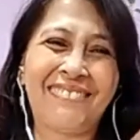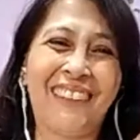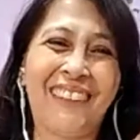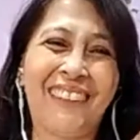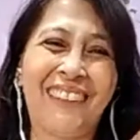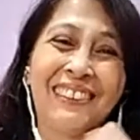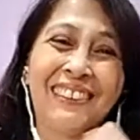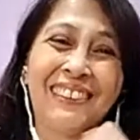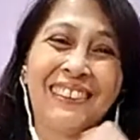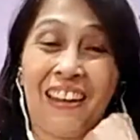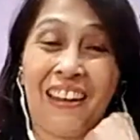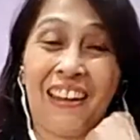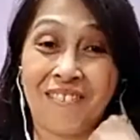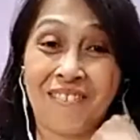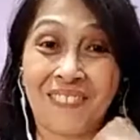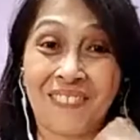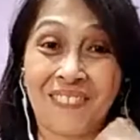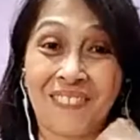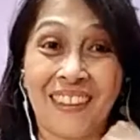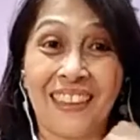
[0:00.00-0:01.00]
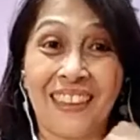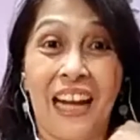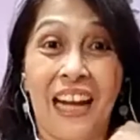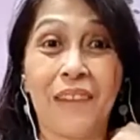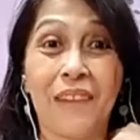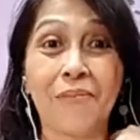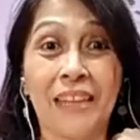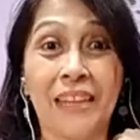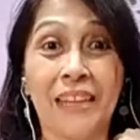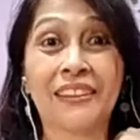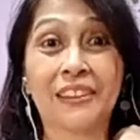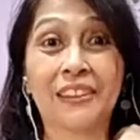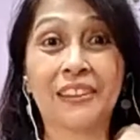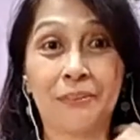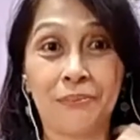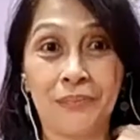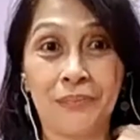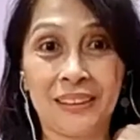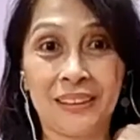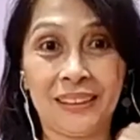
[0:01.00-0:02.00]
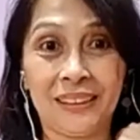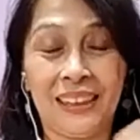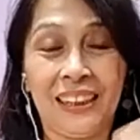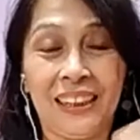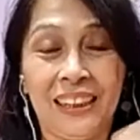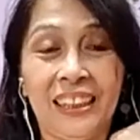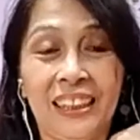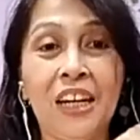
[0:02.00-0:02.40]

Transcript: November, I met somebody